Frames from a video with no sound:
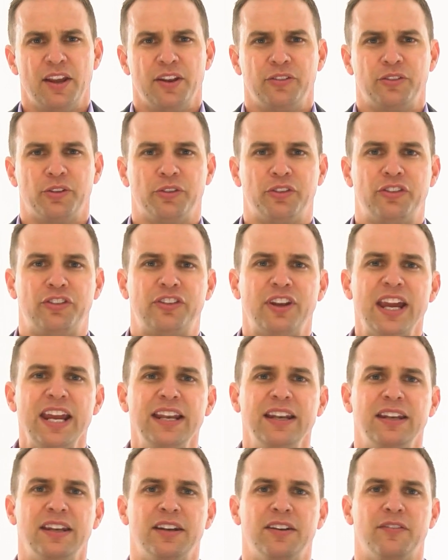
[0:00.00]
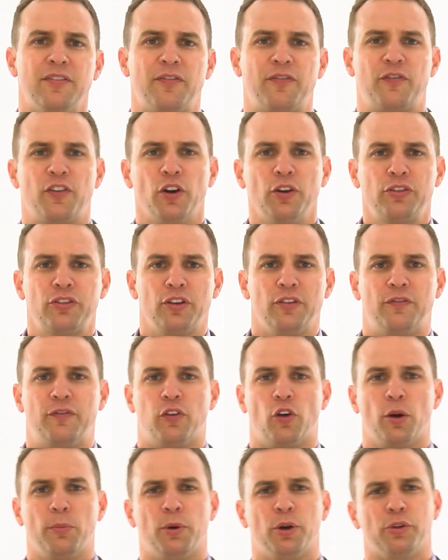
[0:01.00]
So Satan, first and
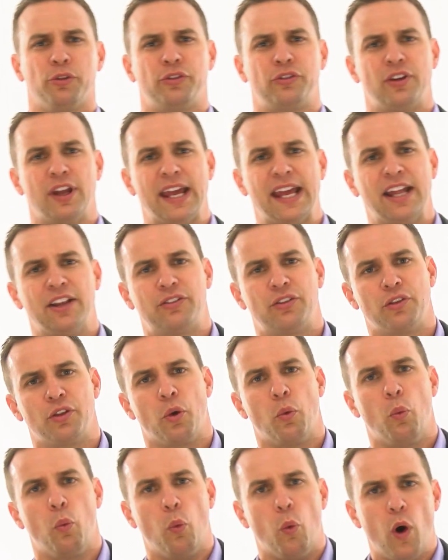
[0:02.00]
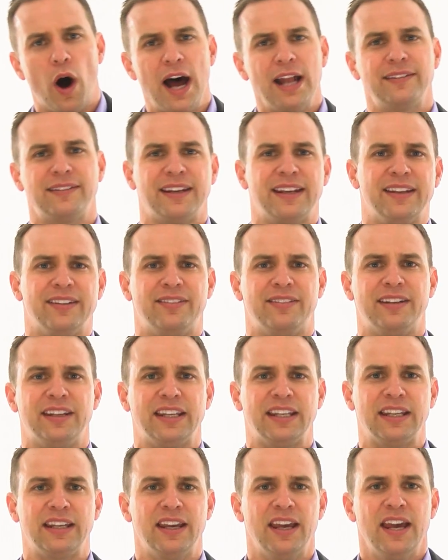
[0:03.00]
foremost, to answer the what is
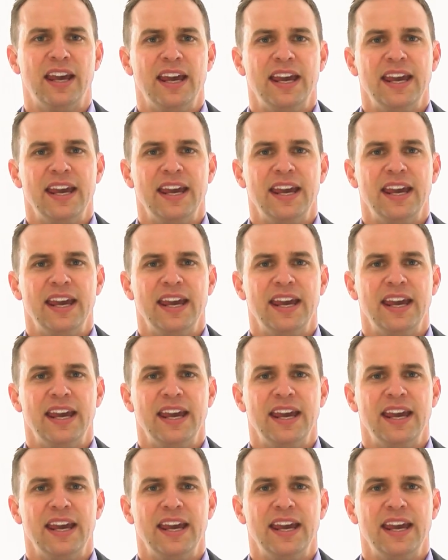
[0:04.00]
he